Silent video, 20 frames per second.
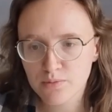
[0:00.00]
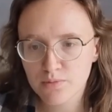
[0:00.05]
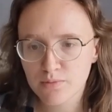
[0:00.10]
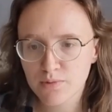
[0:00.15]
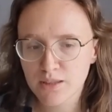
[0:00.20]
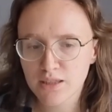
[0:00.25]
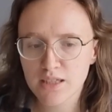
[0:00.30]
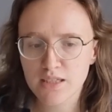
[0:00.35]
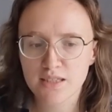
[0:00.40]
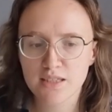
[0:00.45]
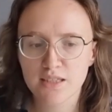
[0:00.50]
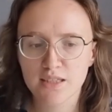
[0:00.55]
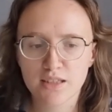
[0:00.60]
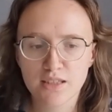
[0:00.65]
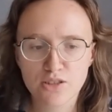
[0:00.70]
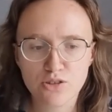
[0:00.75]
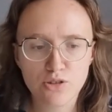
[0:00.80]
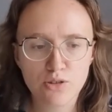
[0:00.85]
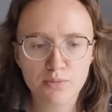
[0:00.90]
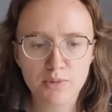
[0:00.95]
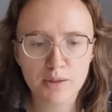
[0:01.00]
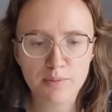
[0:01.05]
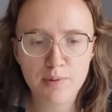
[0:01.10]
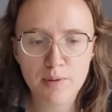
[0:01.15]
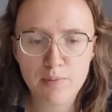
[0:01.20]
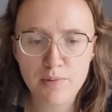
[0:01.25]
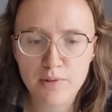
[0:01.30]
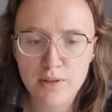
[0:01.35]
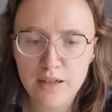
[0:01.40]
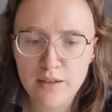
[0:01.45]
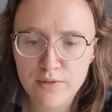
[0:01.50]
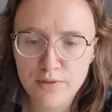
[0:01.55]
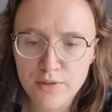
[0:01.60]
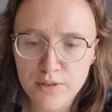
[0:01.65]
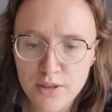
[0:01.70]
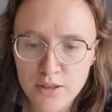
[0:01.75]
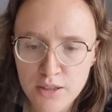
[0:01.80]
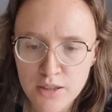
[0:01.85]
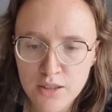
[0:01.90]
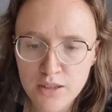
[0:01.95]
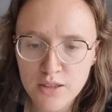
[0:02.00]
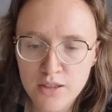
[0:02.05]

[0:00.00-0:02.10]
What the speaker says: when they see that so many people have